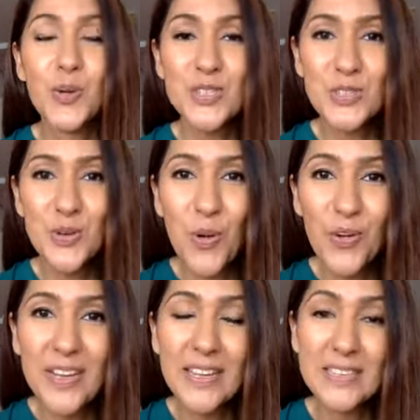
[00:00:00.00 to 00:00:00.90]

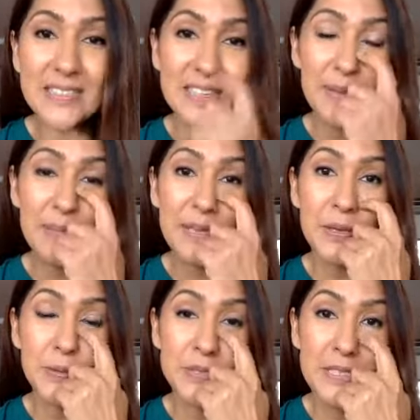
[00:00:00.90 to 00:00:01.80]
story is keeping
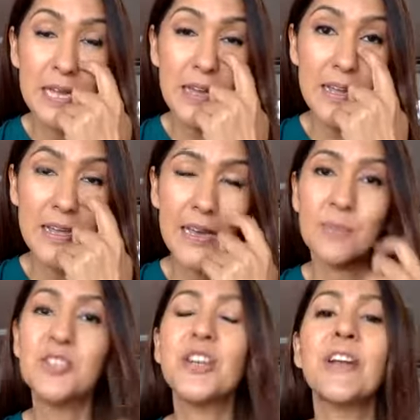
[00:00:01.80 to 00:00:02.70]
you stuck, and I'm
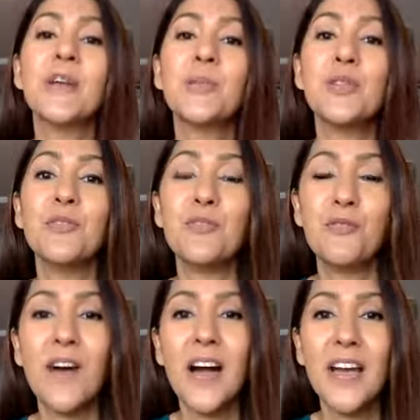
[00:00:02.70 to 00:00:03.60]
sharing with you
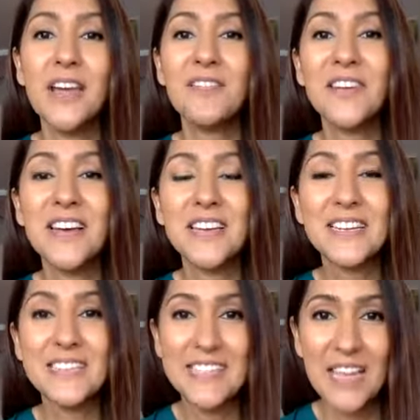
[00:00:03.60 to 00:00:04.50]
five
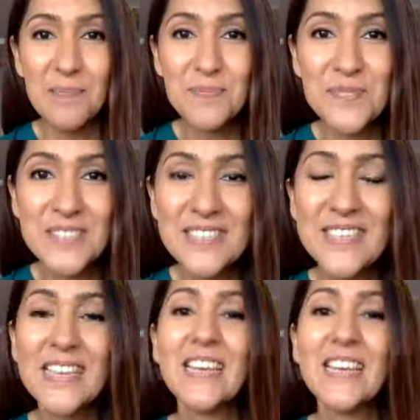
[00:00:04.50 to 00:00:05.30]
tips